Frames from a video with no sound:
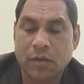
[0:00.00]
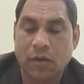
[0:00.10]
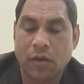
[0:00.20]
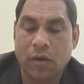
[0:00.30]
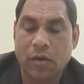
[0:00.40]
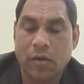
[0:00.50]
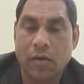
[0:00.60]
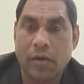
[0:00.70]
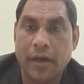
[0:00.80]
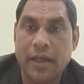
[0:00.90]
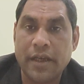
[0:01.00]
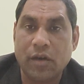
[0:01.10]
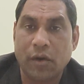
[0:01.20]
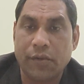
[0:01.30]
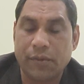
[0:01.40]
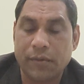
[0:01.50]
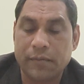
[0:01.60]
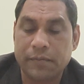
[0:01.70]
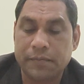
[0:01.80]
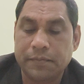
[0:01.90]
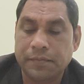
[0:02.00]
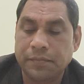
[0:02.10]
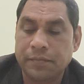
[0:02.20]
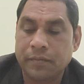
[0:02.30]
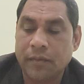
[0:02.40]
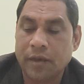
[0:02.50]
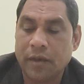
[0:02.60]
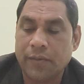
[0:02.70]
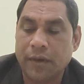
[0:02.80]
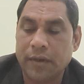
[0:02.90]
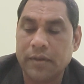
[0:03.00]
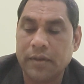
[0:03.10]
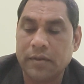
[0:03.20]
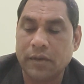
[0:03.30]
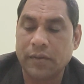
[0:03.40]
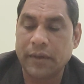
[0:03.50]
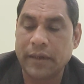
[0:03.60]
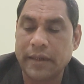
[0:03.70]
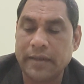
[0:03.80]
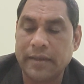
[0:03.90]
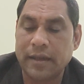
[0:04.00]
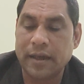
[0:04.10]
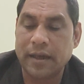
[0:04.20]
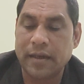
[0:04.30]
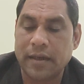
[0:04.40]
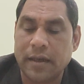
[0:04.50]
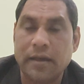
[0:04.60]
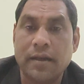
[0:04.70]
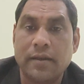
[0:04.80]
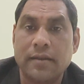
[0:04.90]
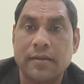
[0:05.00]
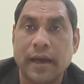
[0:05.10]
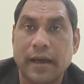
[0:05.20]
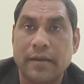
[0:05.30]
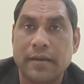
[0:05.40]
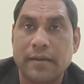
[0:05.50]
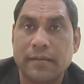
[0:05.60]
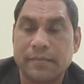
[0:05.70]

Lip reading: all or any of the functions of an additional collector under this act.